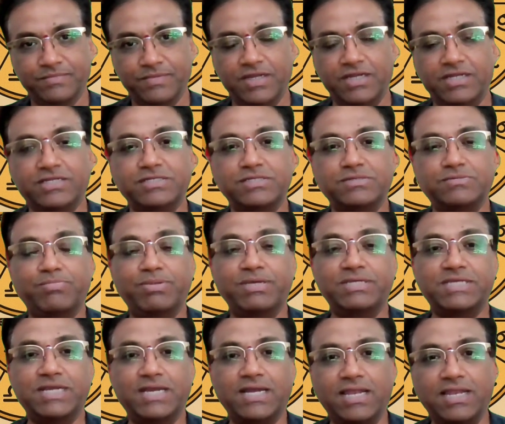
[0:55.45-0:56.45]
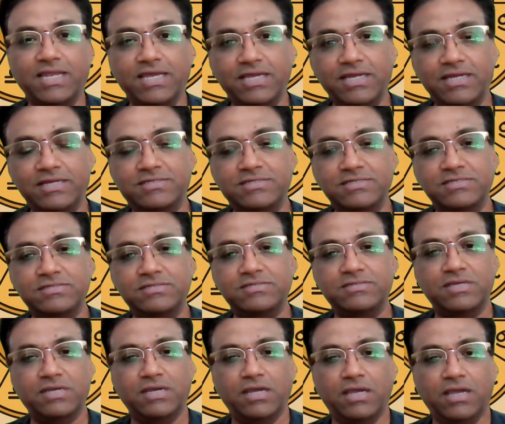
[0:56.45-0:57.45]
it
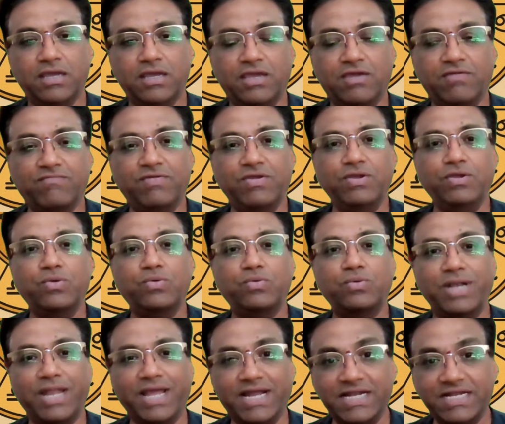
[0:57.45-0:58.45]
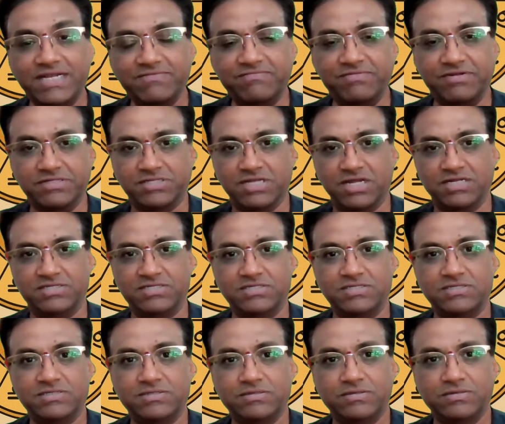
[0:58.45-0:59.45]
is giving you negative
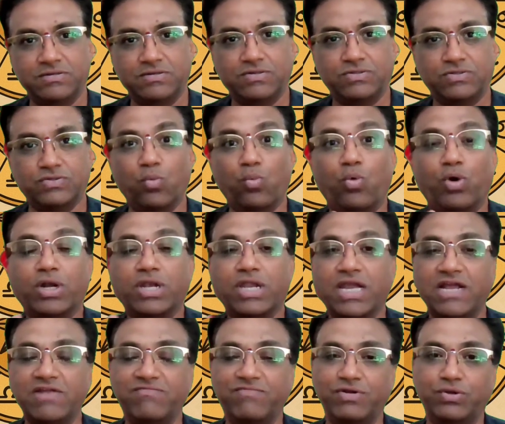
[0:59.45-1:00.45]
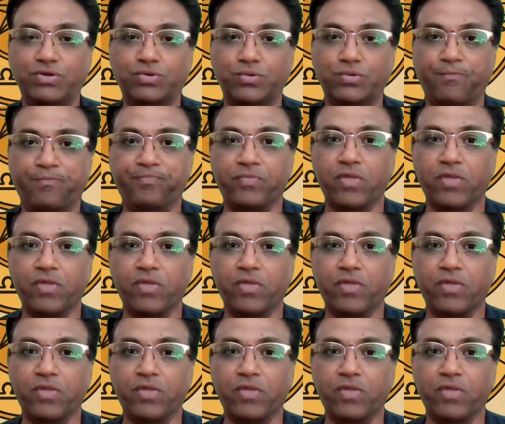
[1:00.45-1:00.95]
results. So what can we do?